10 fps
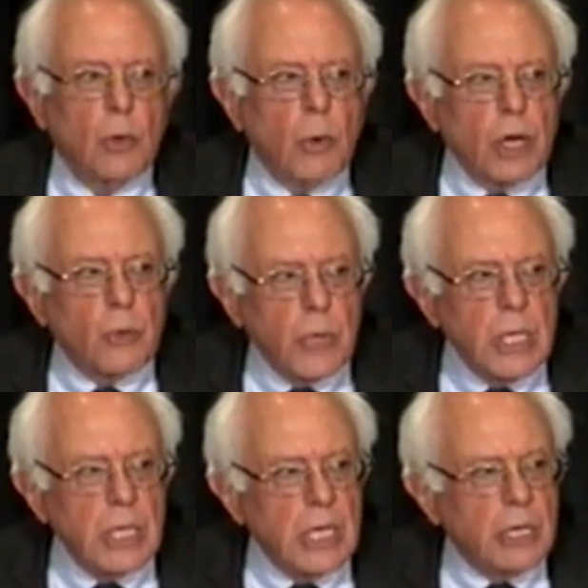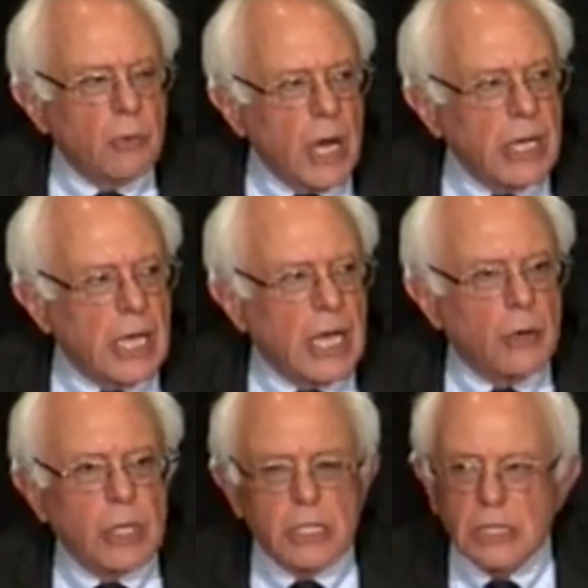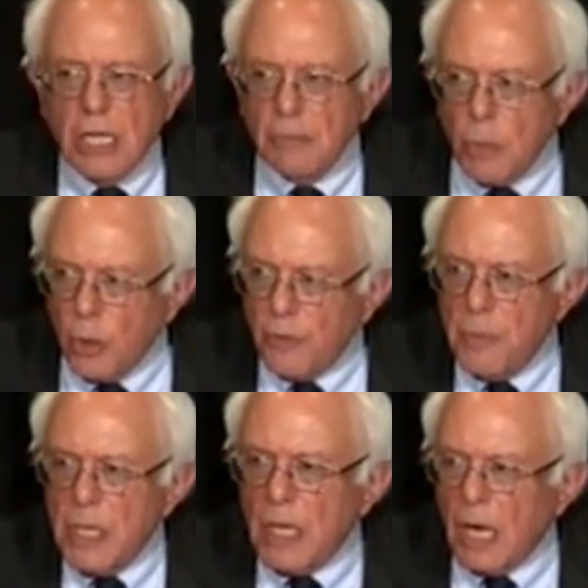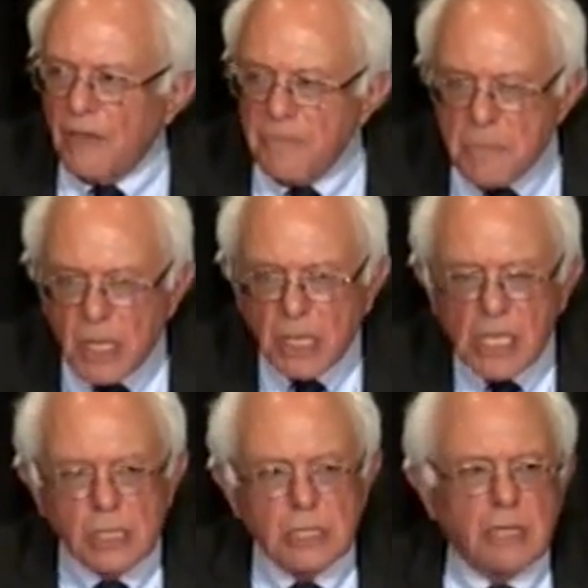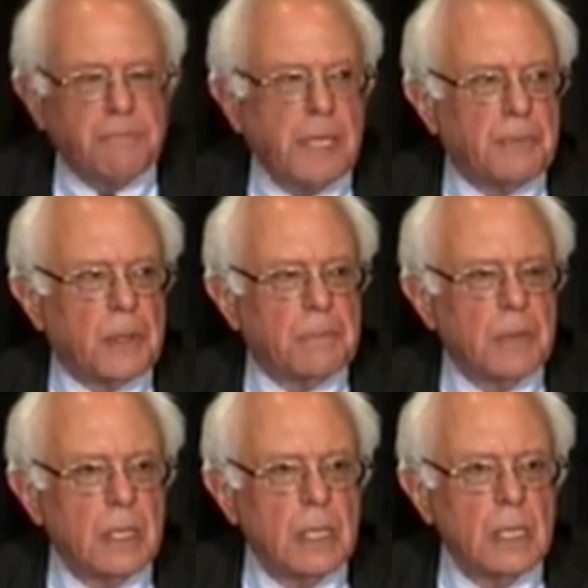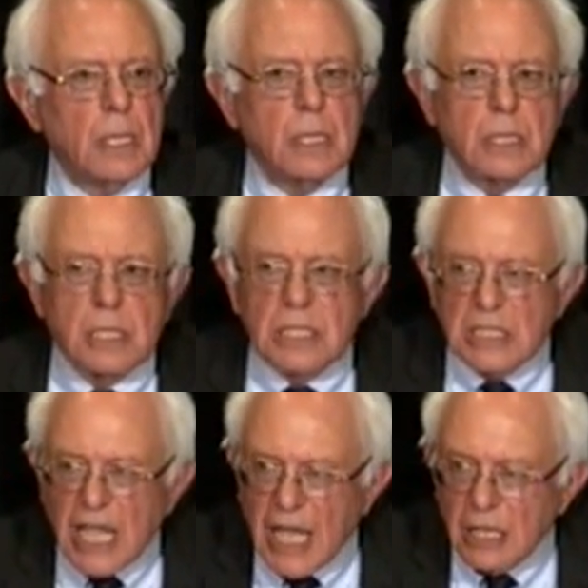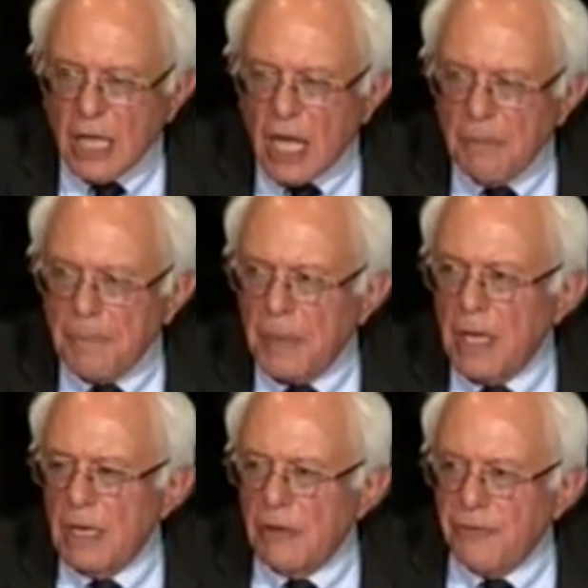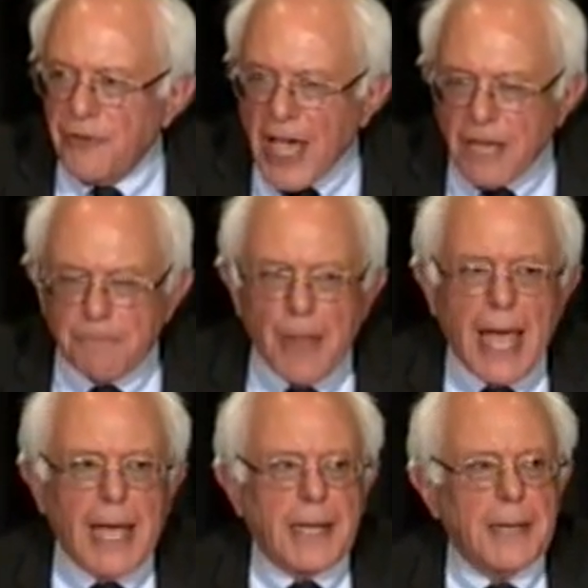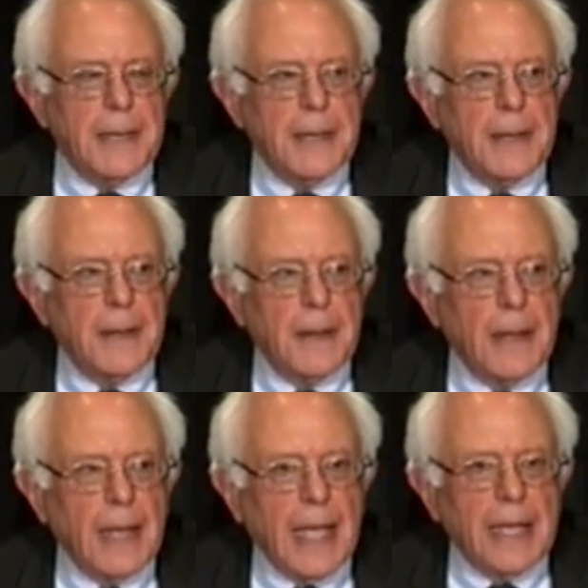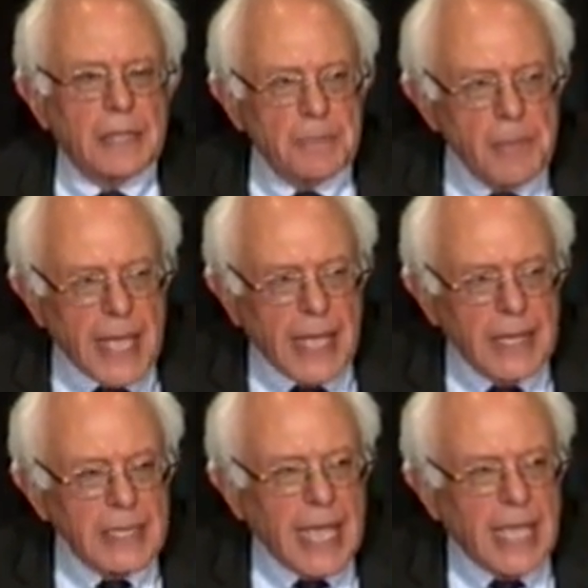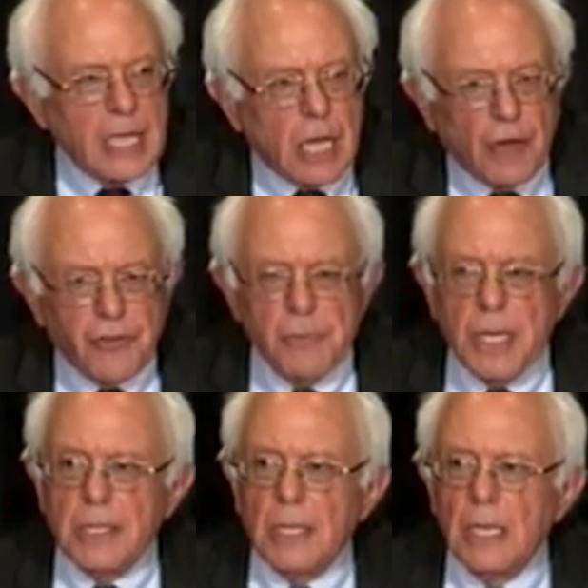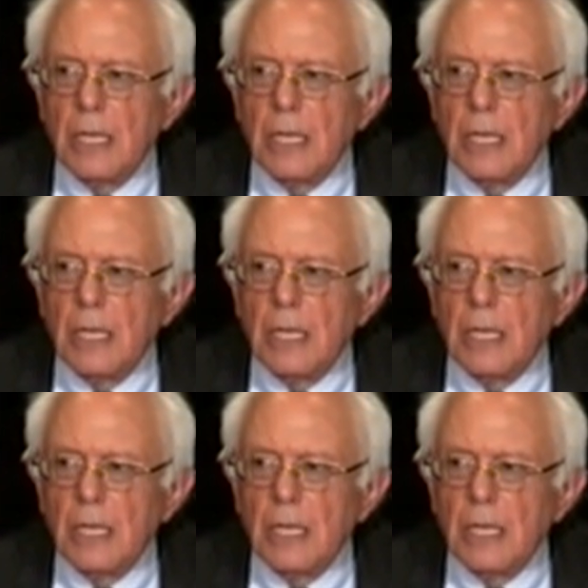What we need right now is a movement of millions of people to stand up, fight back, and demand a government